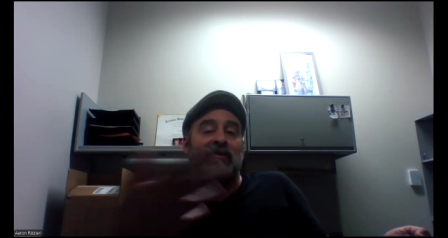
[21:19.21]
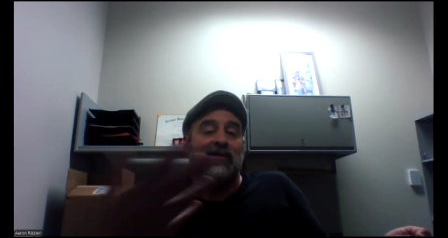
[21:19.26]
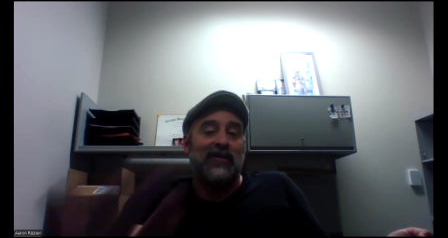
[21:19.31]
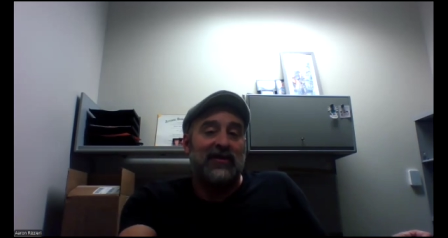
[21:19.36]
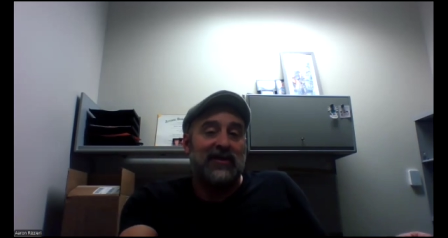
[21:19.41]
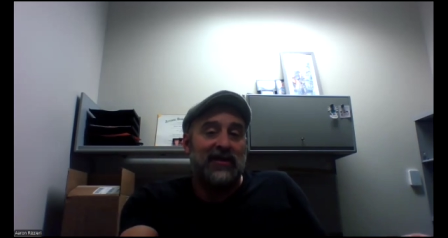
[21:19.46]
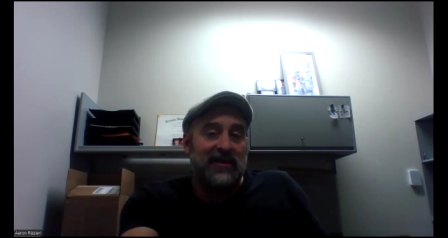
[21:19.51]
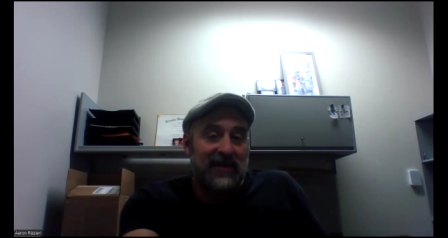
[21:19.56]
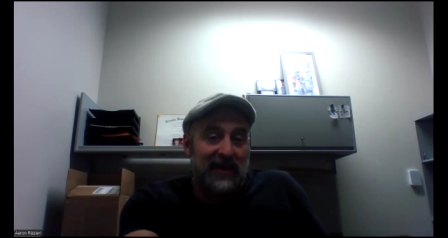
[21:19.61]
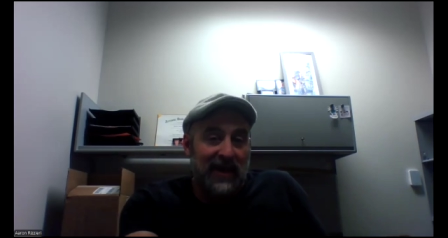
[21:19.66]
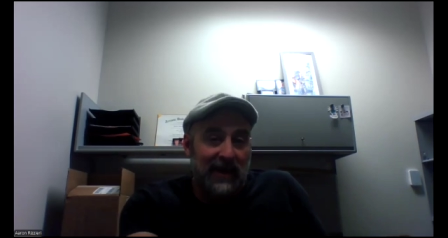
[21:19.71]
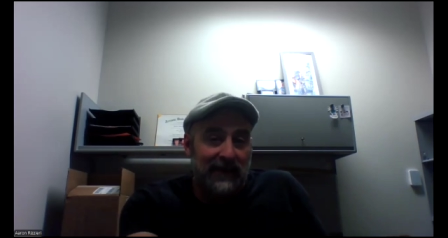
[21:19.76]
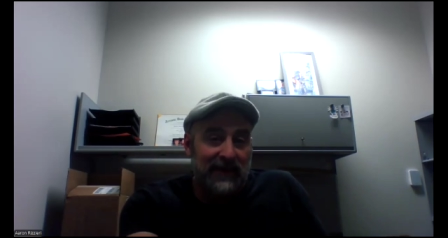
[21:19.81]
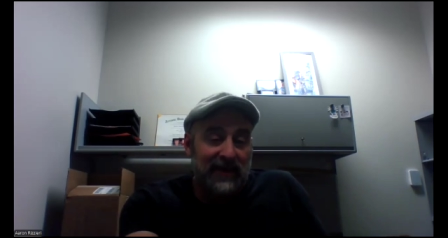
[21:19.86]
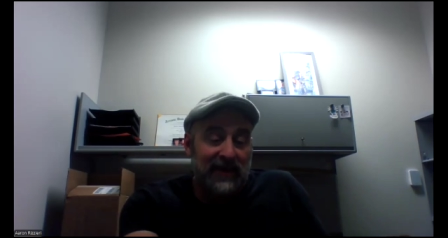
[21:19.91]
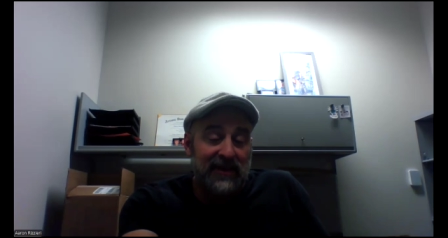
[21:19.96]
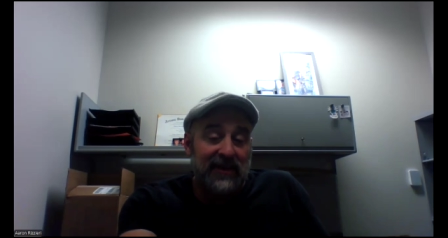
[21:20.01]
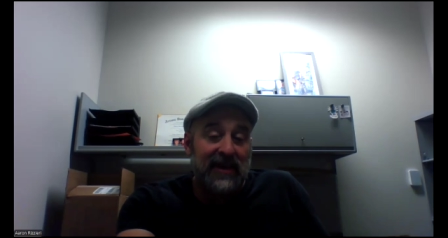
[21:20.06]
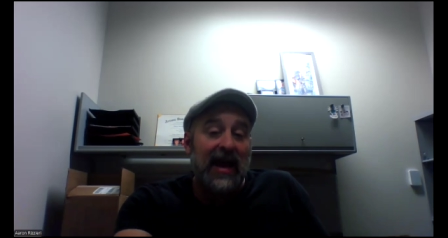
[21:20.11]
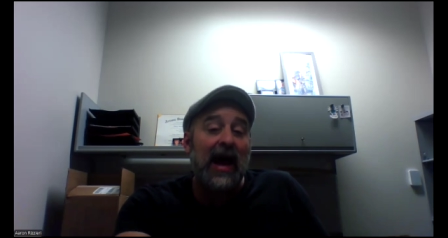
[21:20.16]
is
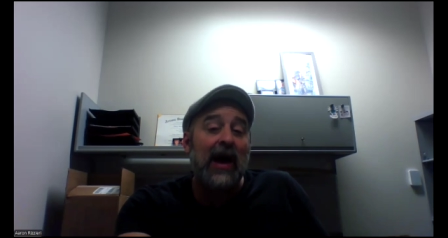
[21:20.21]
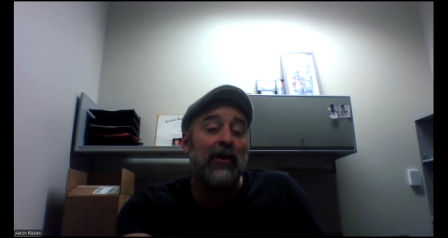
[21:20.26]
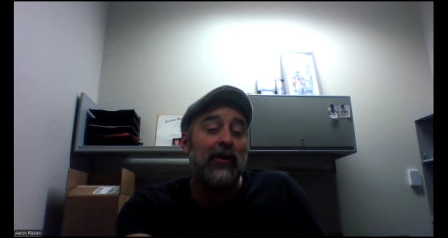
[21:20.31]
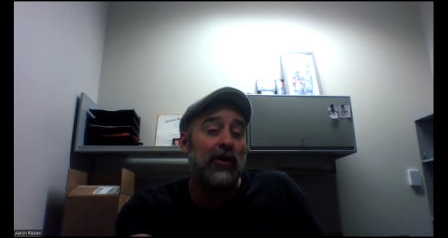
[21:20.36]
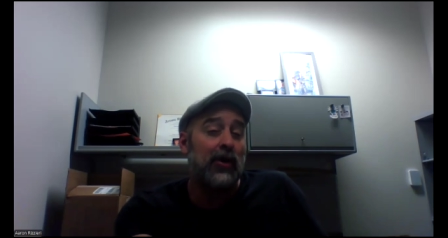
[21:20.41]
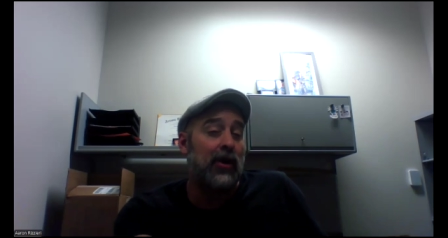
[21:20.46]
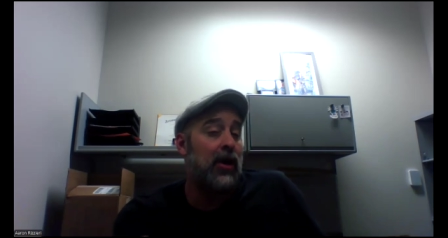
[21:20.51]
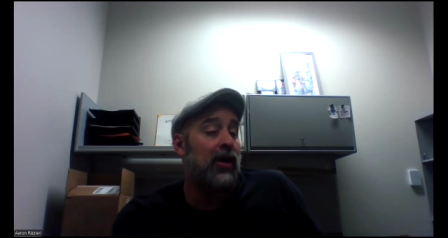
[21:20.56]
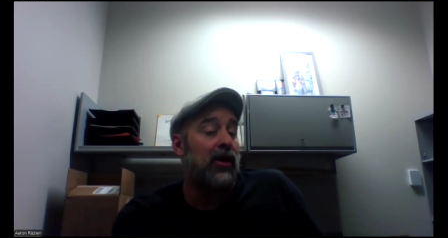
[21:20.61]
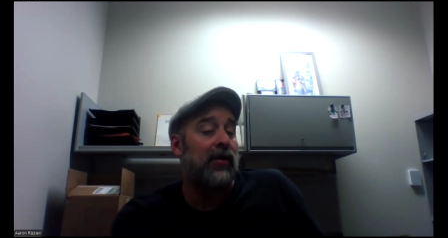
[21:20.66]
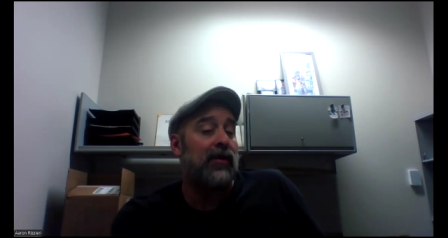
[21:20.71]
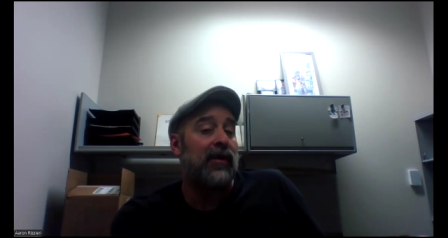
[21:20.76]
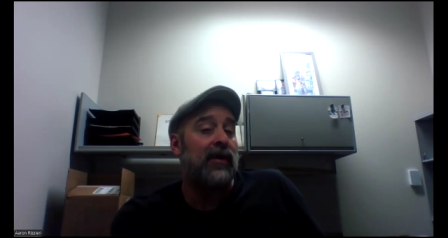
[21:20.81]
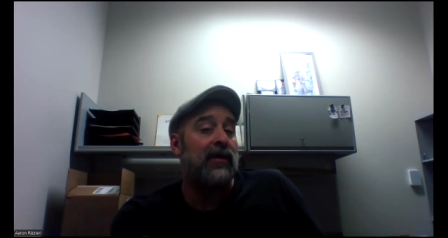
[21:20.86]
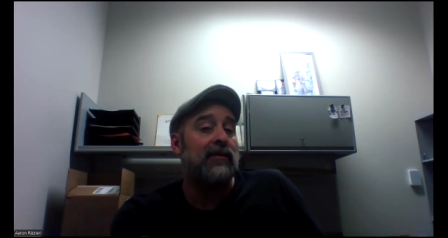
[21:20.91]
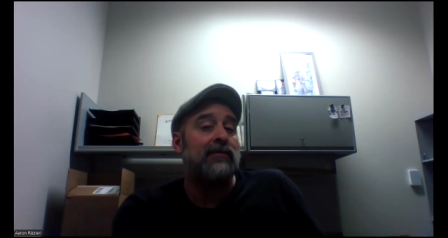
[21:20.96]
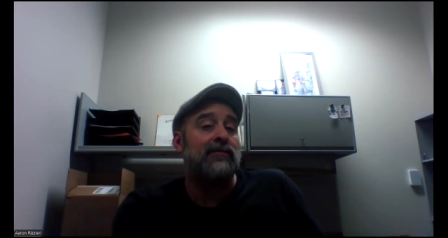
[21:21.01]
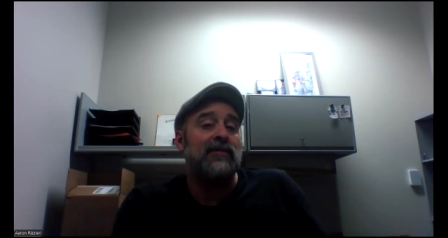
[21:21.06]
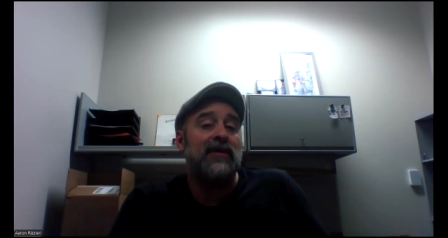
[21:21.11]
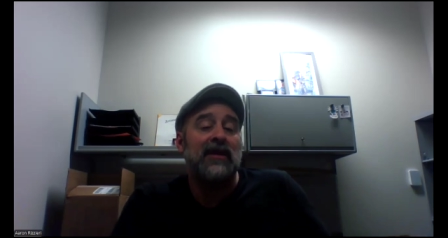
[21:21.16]
Thompson's counter
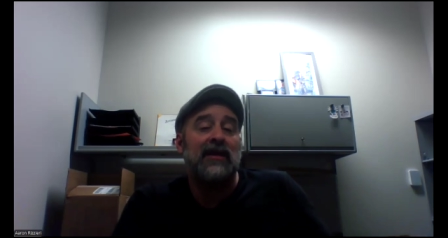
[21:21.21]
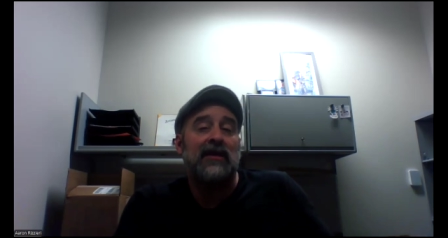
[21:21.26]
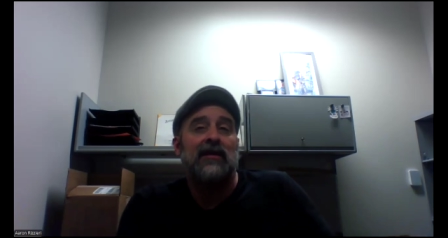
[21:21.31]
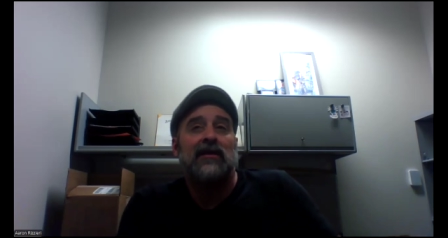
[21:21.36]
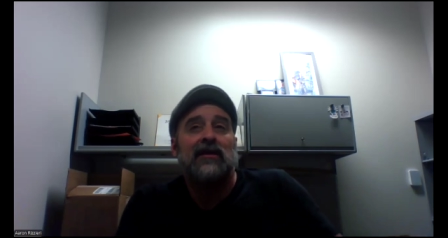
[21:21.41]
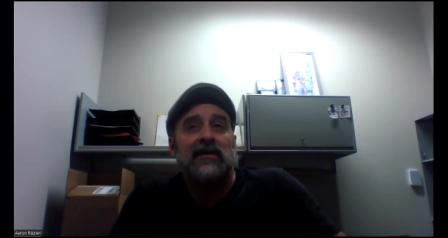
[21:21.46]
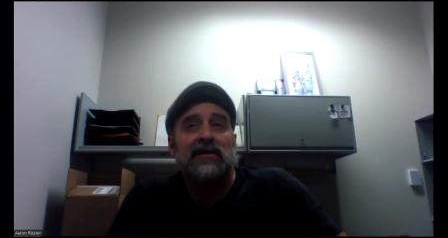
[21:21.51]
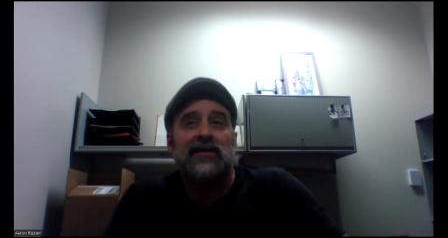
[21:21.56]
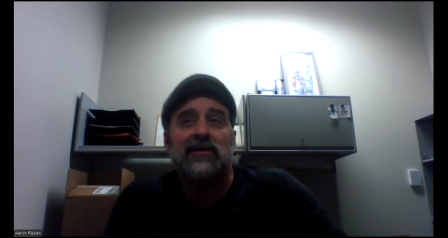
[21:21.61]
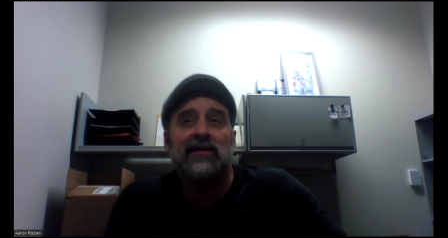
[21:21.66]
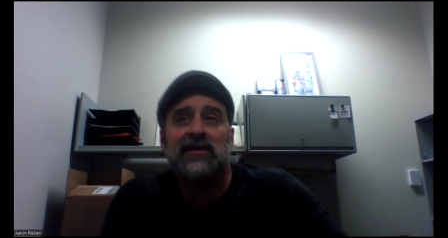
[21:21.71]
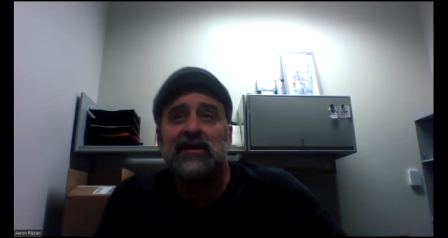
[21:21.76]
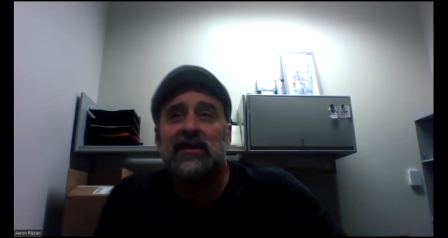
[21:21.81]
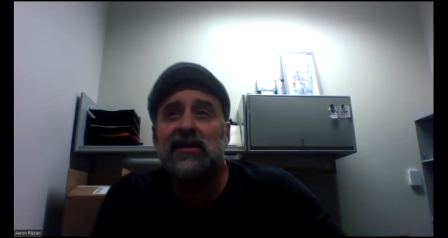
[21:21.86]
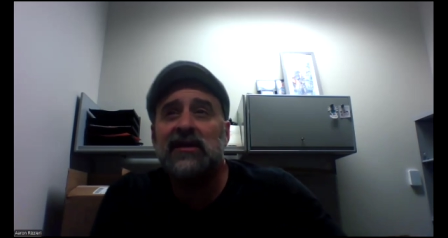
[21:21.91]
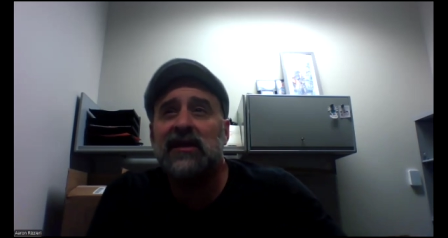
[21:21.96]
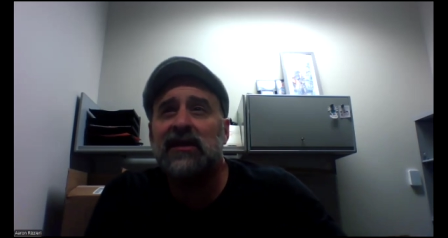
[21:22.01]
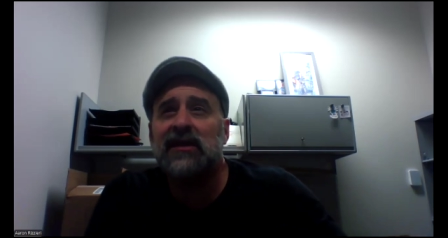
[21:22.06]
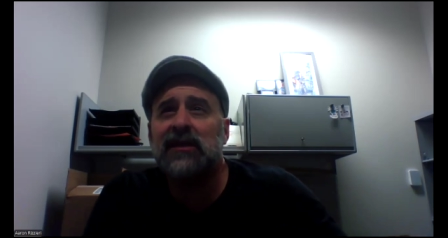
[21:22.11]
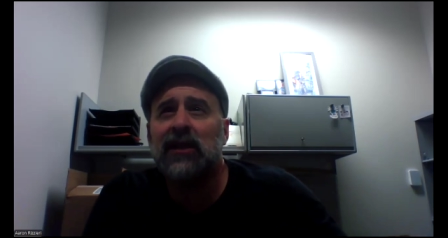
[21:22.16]
argument. So
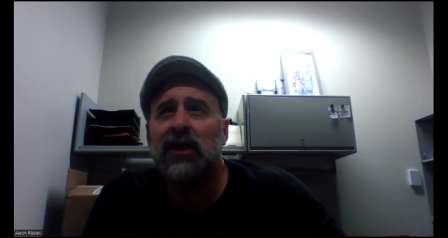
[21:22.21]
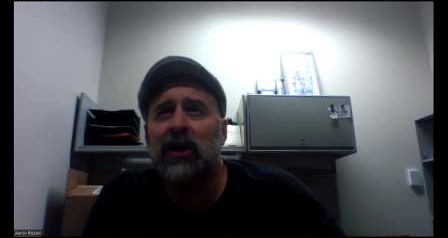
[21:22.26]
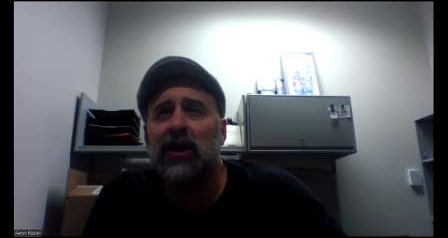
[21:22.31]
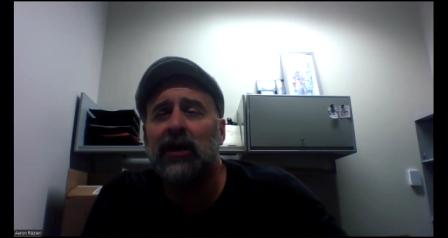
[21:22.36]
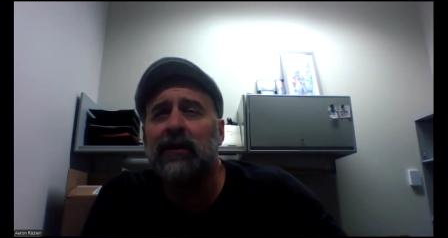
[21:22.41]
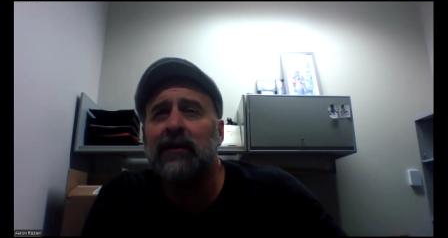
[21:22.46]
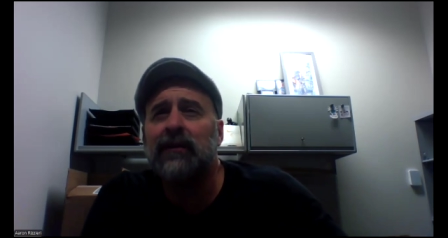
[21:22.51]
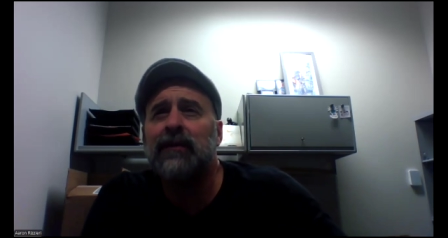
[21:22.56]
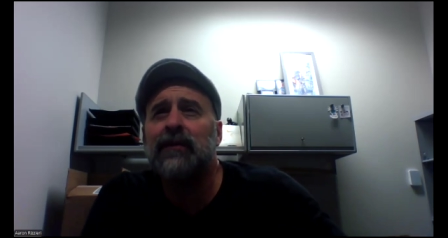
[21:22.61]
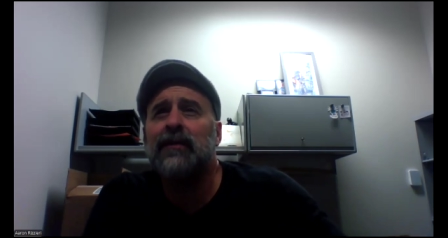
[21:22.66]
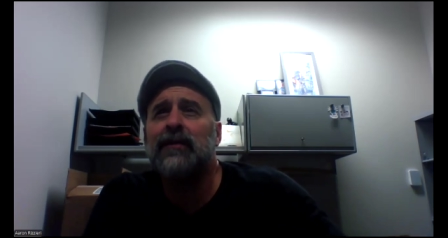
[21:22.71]
she says, look,